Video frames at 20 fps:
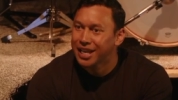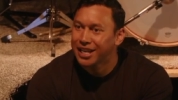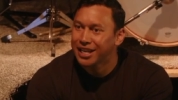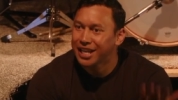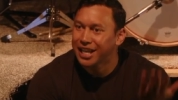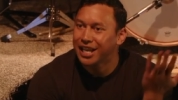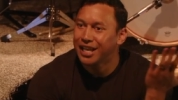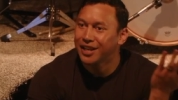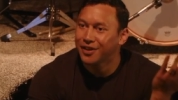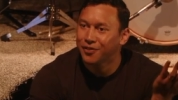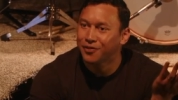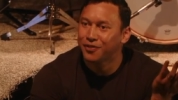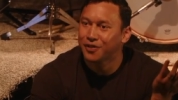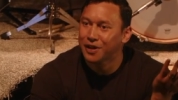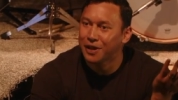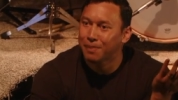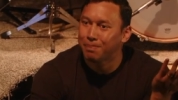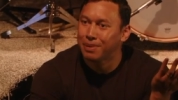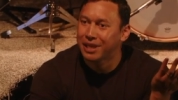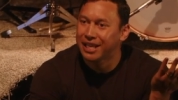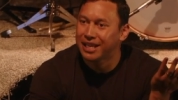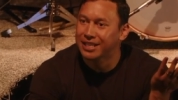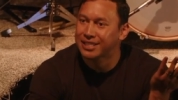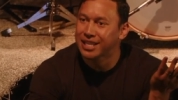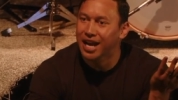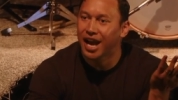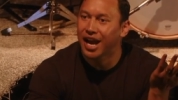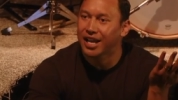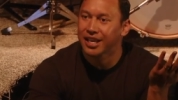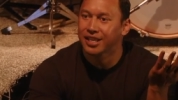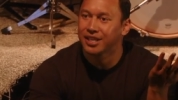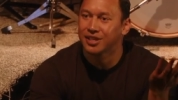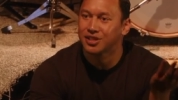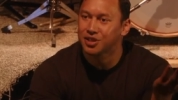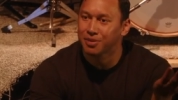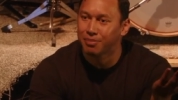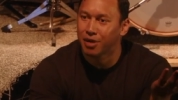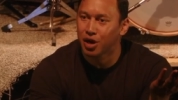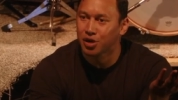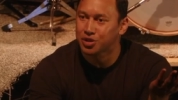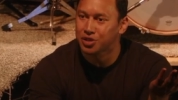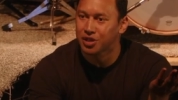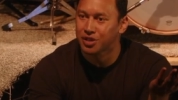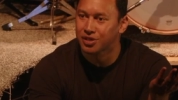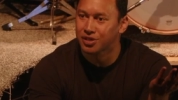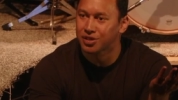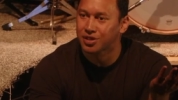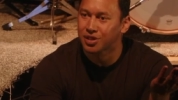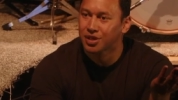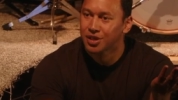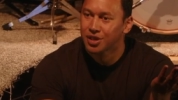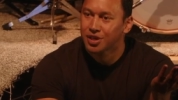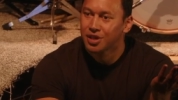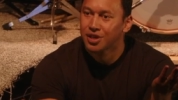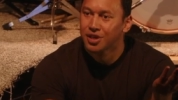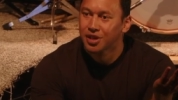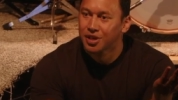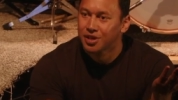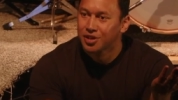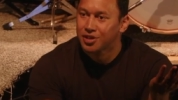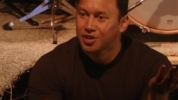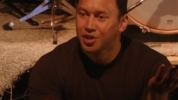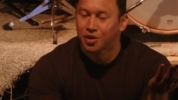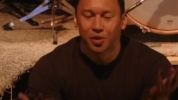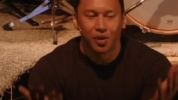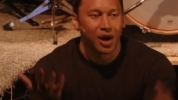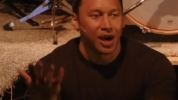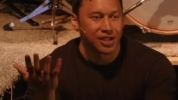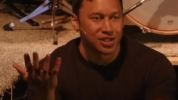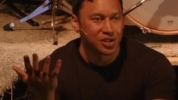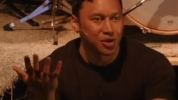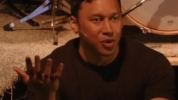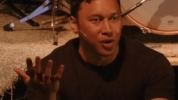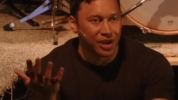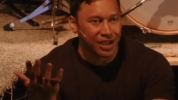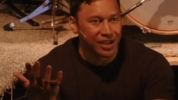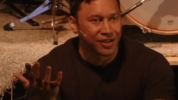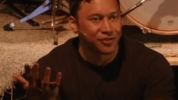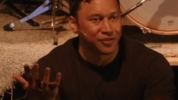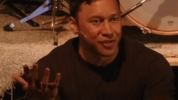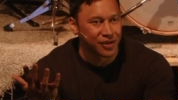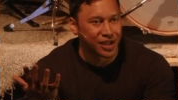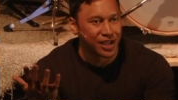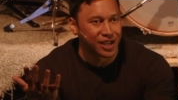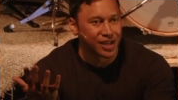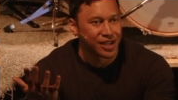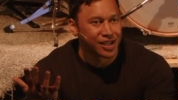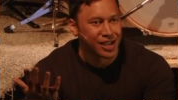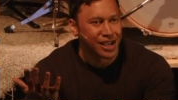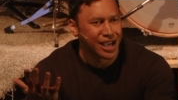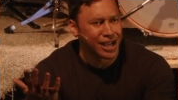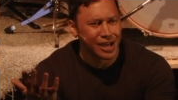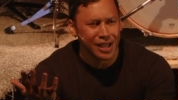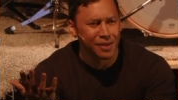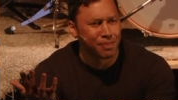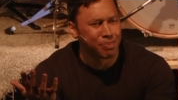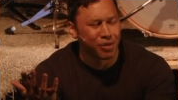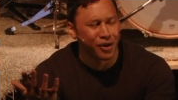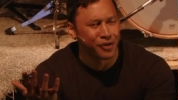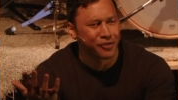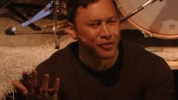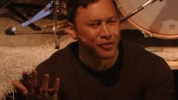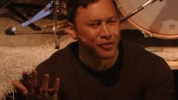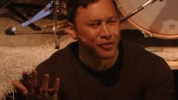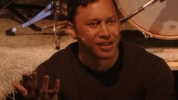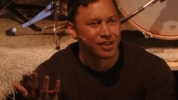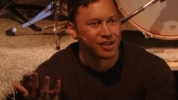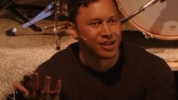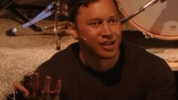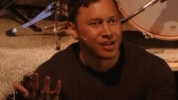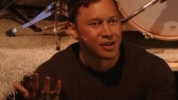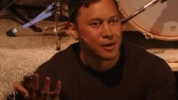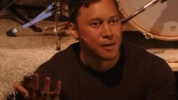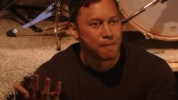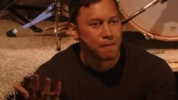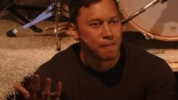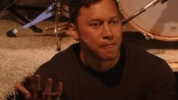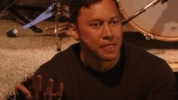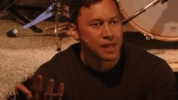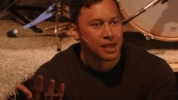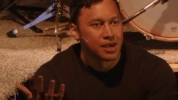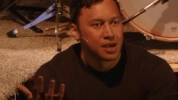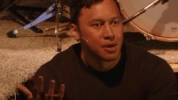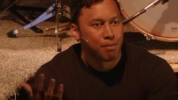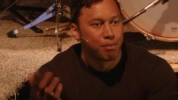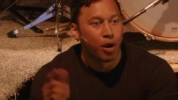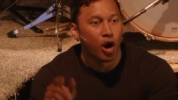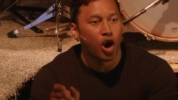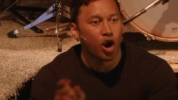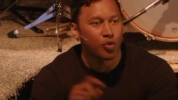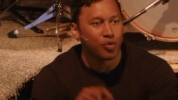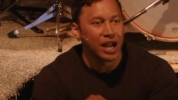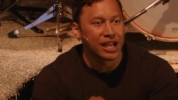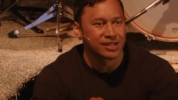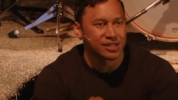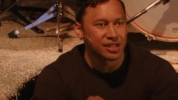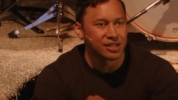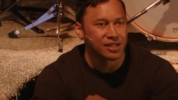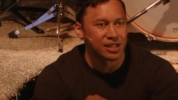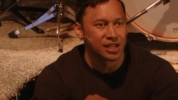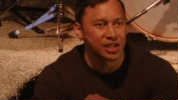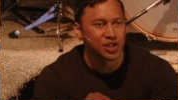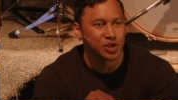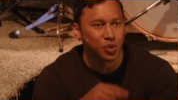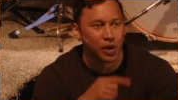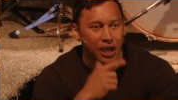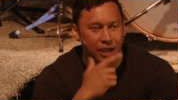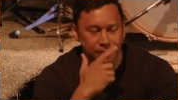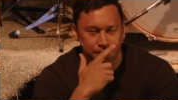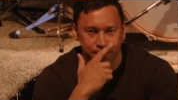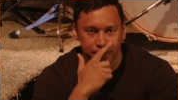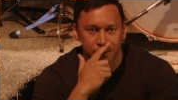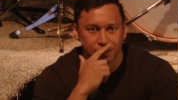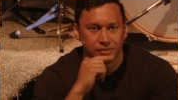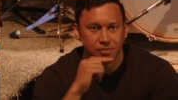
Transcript: An infinite being tying his emotions to us who are infinite and imperfect. Paul writes it this way